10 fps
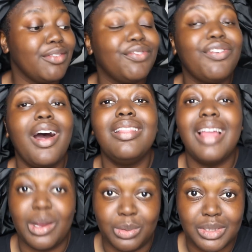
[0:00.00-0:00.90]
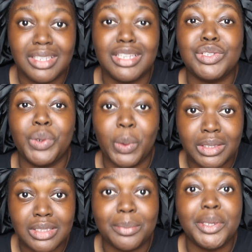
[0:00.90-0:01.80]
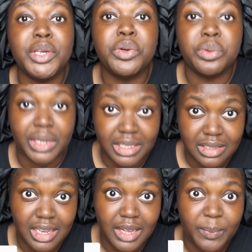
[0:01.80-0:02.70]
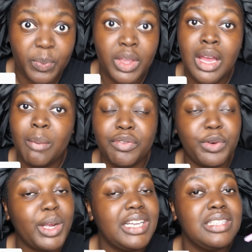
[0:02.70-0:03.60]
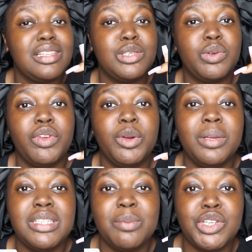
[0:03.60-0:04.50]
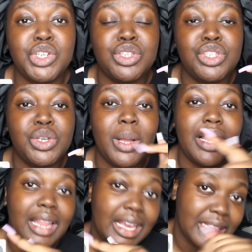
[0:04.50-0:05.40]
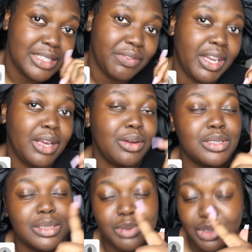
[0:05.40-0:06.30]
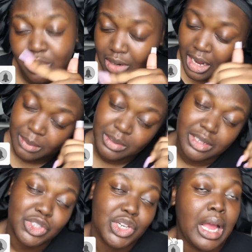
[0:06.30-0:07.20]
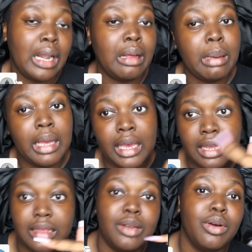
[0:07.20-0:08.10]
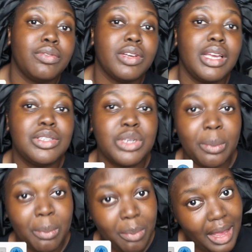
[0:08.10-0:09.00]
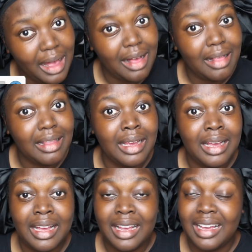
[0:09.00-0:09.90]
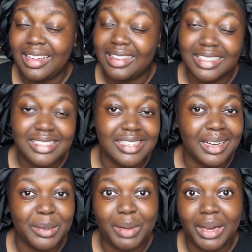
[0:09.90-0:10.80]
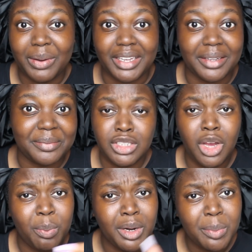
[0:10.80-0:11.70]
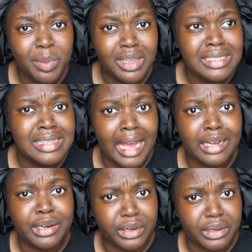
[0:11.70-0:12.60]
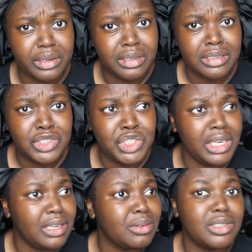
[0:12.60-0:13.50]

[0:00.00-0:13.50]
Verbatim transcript: the fallout is going to be crazy. Before I get into this review, please make sure to like this video, subscribe to the channel, hit that notification bell, and let's talk about it. Yo, Purple is that girl. She.